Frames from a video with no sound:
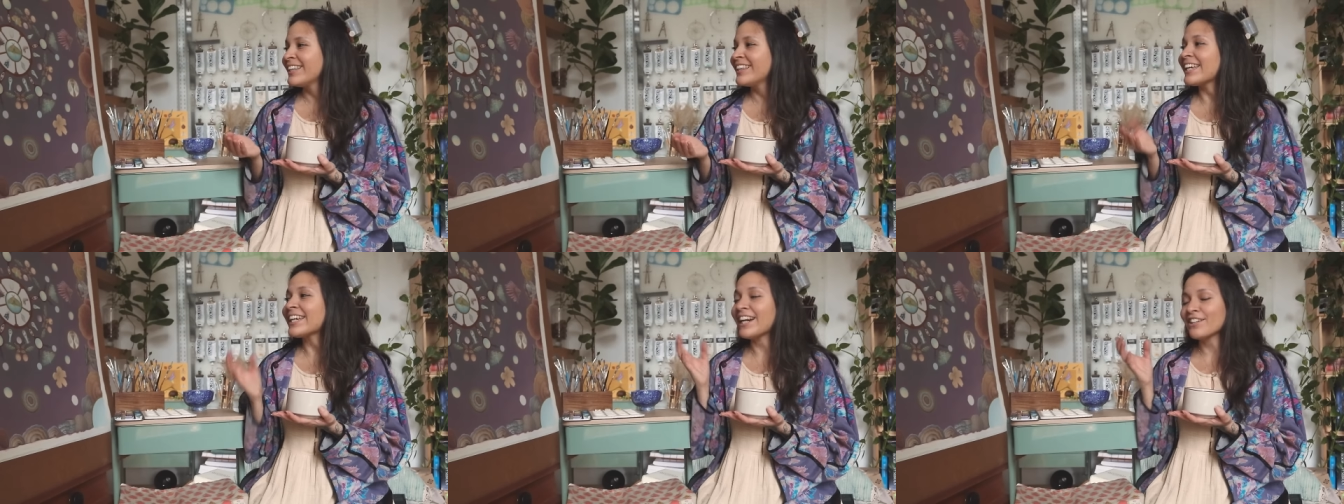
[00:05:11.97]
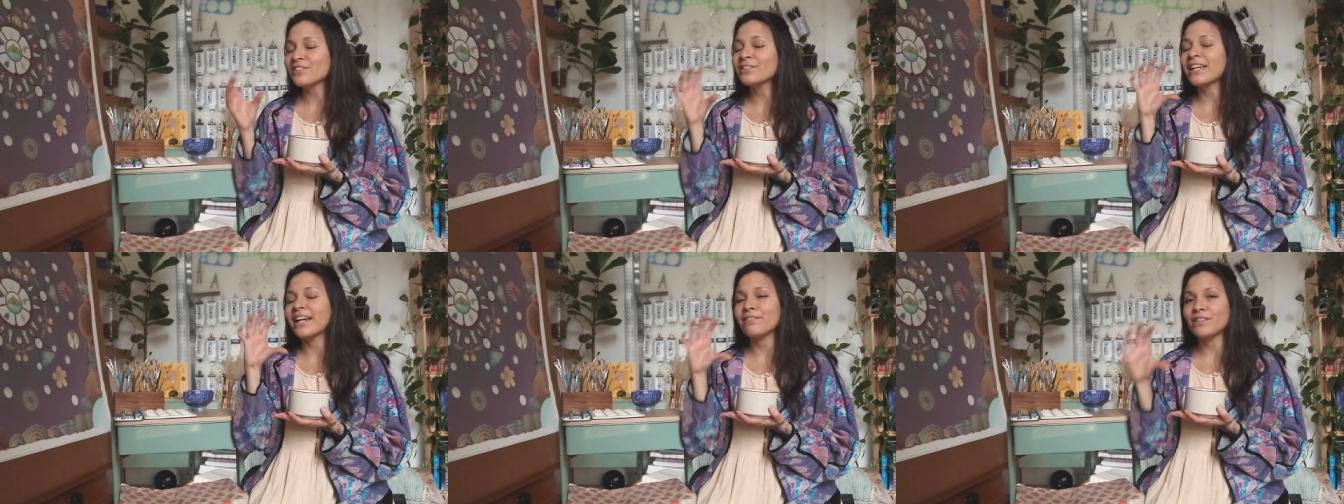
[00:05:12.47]
they
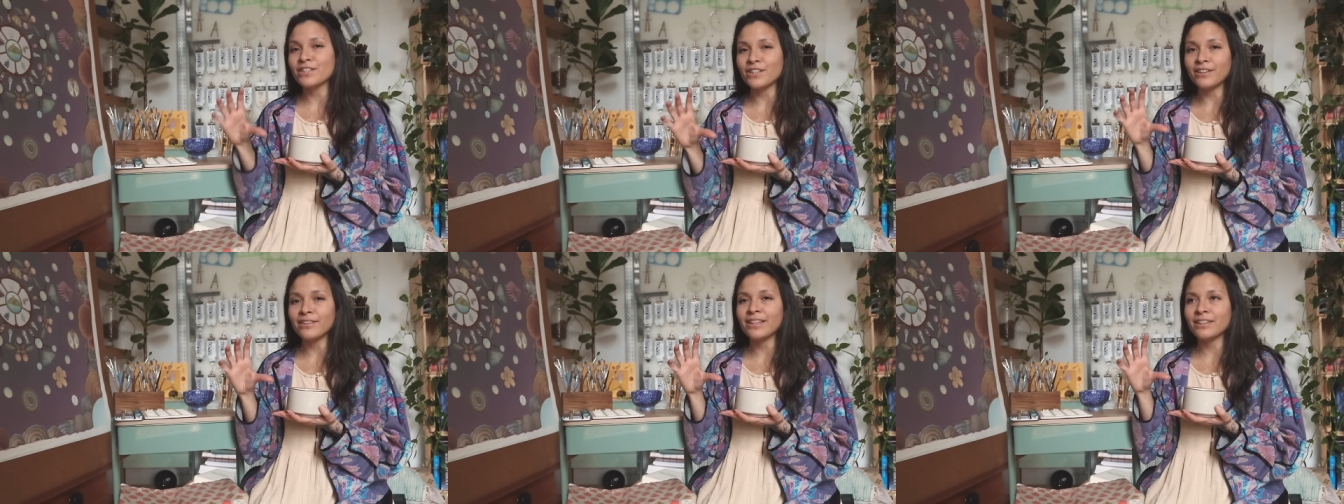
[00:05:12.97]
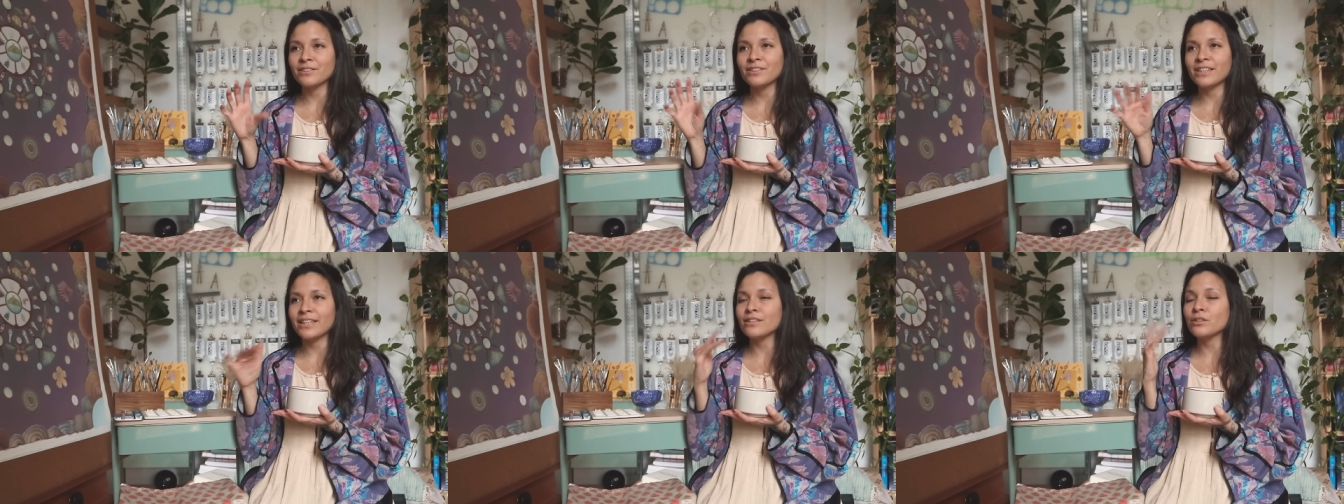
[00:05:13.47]
actually have a jar that
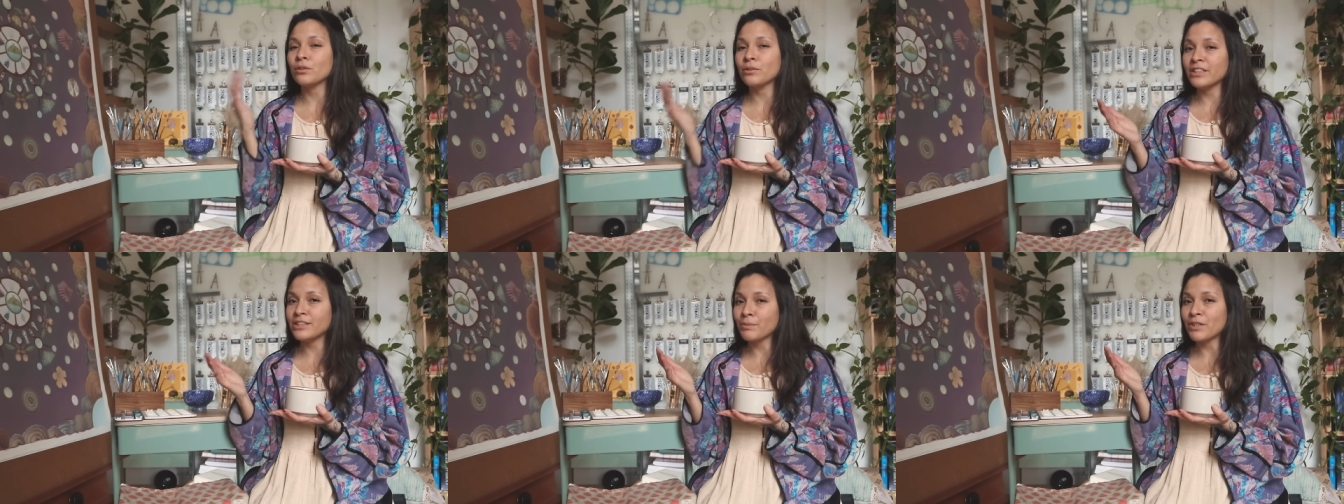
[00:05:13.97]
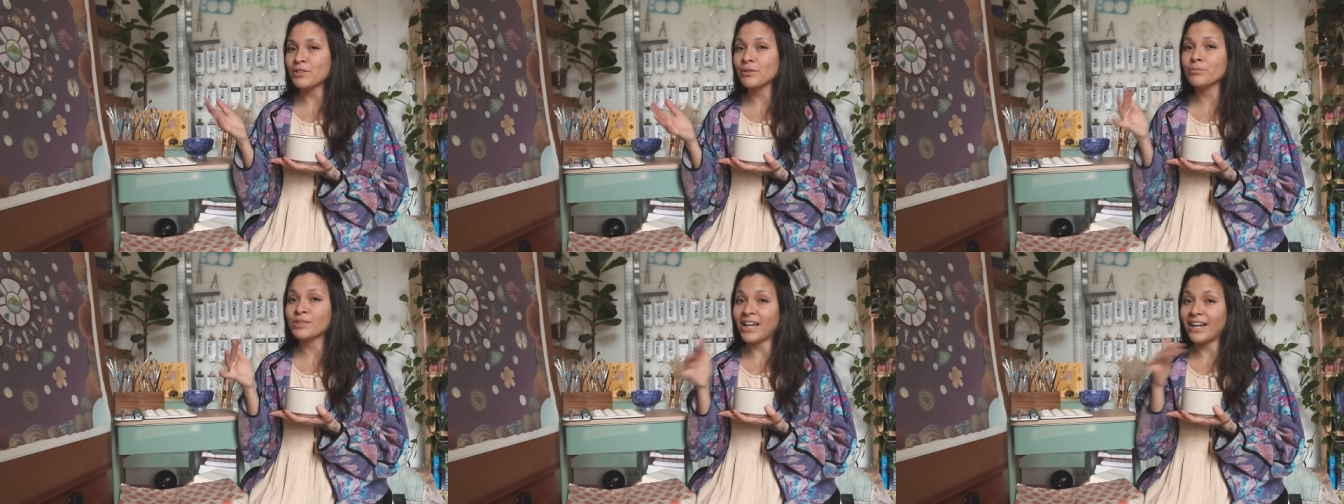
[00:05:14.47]
contains all these
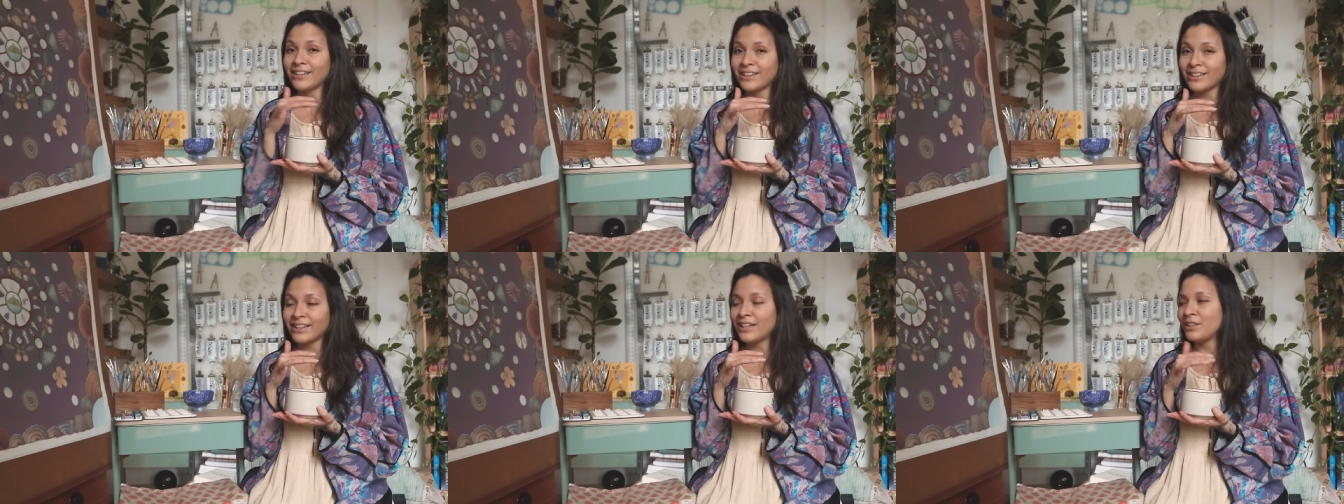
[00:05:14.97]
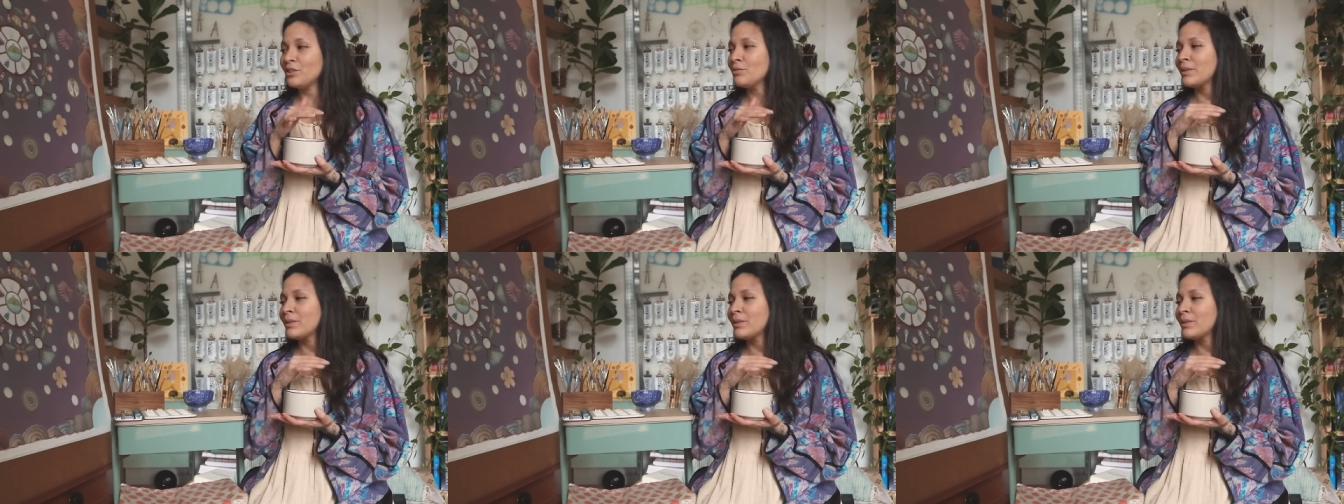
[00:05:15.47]
mushrooms and cacao,